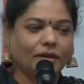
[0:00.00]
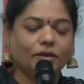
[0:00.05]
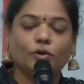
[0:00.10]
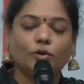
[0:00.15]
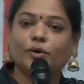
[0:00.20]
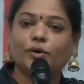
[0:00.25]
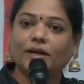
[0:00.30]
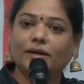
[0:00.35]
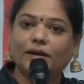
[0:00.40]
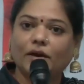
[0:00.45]

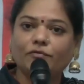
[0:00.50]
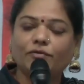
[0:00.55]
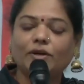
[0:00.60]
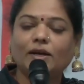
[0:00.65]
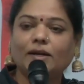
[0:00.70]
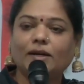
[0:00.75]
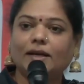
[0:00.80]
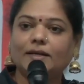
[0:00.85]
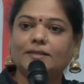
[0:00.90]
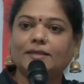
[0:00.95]
You can
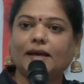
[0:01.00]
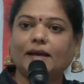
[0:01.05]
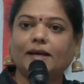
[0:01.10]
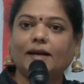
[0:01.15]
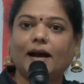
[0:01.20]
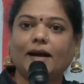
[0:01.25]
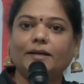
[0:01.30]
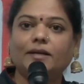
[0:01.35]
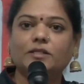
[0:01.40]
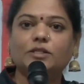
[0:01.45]
definitely take
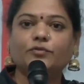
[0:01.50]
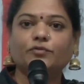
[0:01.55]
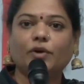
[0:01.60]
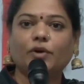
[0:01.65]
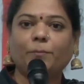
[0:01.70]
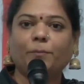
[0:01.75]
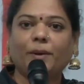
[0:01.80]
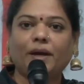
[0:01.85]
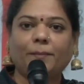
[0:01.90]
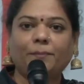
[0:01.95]
guidance
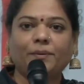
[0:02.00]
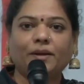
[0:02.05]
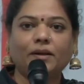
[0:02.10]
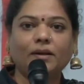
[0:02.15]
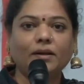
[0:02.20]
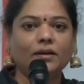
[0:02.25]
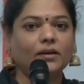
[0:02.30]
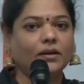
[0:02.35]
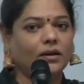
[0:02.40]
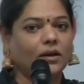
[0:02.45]
from
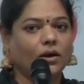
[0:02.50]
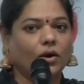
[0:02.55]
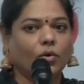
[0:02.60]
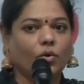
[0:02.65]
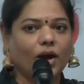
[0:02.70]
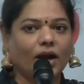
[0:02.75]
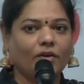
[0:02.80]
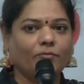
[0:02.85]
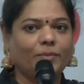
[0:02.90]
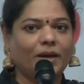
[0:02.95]
people
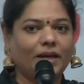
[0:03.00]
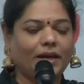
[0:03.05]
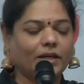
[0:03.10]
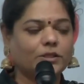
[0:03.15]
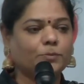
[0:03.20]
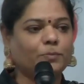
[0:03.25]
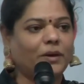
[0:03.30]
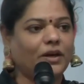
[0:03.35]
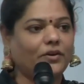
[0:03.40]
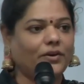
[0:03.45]
who have been
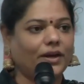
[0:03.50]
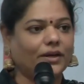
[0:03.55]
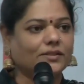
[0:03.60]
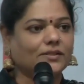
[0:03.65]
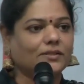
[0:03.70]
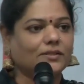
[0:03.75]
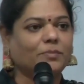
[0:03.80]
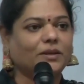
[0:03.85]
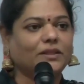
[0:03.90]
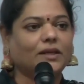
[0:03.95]

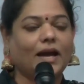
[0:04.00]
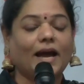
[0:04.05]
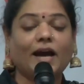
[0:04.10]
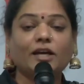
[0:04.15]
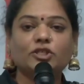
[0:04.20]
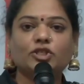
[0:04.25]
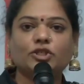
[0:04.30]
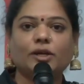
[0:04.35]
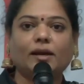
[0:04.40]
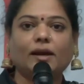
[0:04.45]
experienced, but the
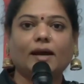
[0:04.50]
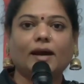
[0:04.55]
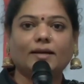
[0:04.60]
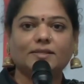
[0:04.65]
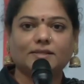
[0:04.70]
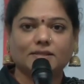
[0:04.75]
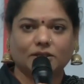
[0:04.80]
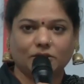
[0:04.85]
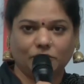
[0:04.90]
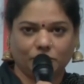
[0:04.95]
action
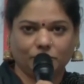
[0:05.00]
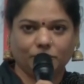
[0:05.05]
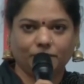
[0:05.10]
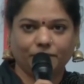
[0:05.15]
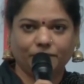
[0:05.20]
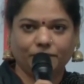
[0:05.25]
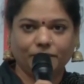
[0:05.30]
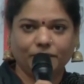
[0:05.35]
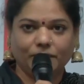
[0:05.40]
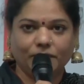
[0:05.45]
lies in you.
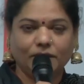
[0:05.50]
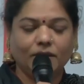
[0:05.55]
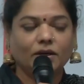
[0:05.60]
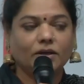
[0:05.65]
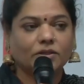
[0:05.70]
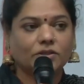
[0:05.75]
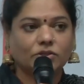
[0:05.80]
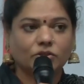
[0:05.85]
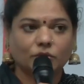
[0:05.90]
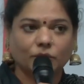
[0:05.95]

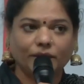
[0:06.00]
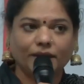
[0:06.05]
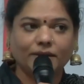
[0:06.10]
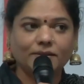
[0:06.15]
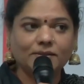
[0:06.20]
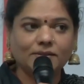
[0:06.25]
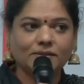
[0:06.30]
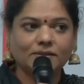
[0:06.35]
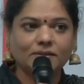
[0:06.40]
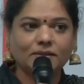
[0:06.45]

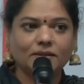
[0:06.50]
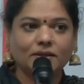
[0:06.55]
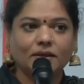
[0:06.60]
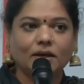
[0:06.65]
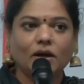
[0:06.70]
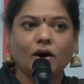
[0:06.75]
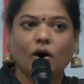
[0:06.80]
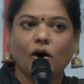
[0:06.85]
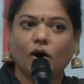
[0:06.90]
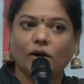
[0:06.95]
Students,
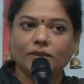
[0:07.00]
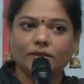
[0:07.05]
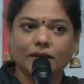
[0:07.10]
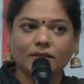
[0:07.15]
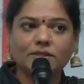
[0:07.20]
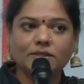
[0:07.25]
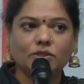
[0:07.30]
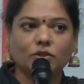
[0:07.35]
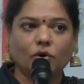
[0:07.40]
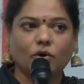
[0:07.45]
on
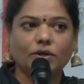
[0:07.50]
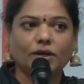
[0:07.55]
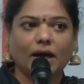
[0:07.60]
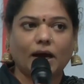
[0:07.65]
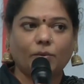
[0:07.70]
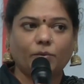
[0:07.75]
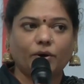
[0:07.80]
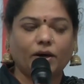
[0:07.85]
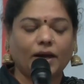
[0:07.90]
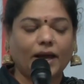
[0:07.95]
this note,
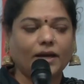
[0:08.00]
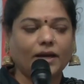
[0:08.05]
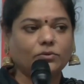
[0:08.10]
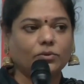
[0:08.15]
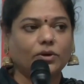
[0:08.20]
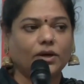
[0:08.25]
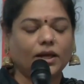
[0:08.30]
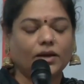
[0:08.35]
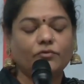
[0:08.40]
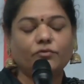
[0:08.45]
I would like
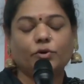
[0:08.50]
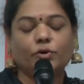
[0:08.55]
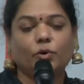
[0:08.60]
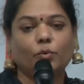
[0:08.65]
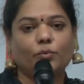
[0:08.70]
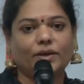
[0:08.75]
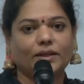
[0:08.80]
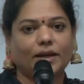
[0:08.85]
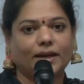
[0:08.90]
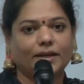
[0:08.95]
to leave you
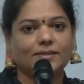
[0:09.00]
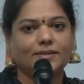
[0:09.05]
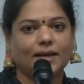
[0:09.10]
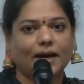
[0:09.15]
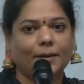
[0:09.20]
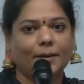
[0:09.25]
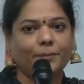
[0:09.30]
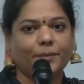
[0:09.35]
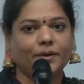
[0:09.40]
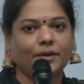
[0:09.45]
with an
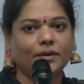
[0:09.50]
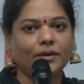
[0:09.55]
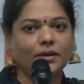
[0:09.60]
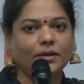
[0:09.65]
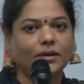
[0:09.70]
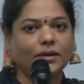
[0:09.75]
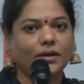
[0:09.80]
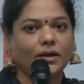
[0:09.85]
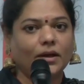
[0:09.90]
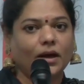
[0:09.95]
example
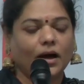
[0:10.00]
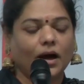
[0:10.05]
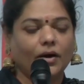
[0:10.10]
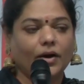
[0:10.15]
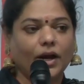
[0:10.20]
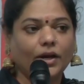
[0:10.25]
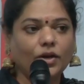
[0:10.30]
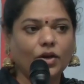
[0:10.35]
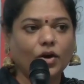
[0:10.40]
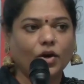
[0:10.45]

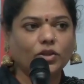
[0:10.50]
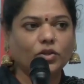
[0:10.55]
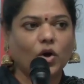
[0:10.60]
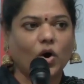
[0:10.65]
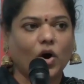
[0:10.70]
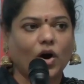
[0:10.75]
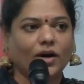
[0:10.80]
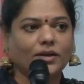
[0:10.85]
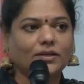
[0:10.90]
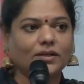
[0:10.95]
in your
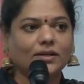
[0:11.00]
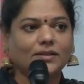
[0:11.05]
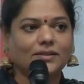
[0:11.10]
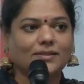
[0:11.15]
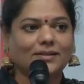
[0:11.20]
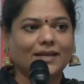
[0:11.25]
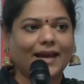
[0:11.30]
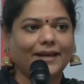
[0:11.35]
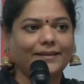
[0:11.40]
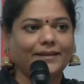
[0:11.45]
thought
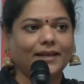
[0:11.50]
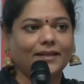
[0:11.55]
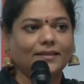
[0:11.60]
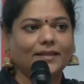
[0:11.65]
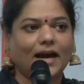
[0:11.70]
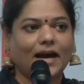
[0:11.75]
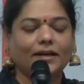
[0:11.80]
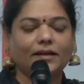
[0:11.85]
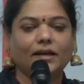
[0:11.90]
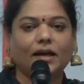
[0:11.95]
stating
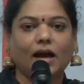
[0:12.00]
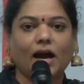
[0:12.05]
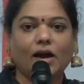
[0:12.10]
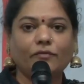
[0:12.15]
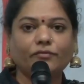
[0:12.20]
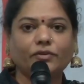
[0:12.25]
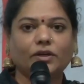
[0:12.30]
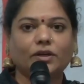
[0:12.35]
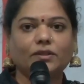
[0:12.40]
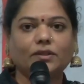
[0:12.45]
that
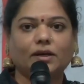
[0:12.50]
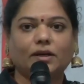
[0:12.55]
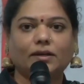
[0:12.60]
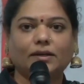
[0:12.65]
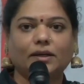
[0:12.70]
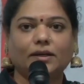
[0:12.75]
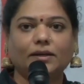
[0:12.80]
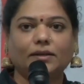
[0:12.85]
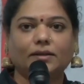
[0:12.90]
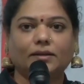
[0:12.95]
after
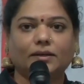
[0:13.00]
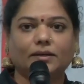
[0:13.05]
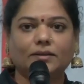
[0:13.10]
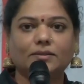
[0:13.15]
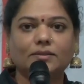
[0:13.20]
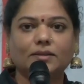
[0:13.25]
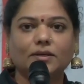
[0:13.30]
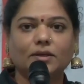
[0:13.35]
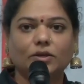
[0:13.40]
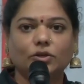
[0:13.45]
30
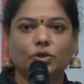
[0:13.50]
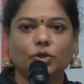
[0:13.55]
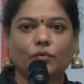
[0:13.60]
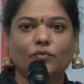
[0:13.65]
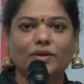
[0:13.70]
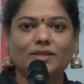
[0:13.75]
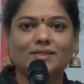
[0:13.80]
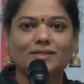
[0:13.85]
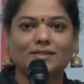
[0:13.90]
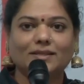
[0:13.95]
years, you
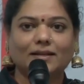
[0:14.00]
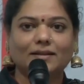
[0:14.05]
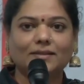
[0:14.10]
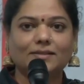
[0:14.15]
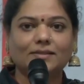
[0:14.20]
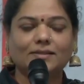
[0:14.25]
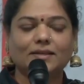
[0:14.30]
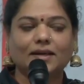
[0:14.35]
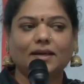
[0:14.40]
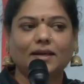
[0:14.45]
will still
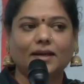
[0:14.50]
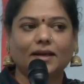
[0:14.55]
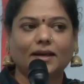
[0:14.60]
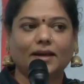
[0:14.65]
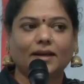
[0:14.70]
see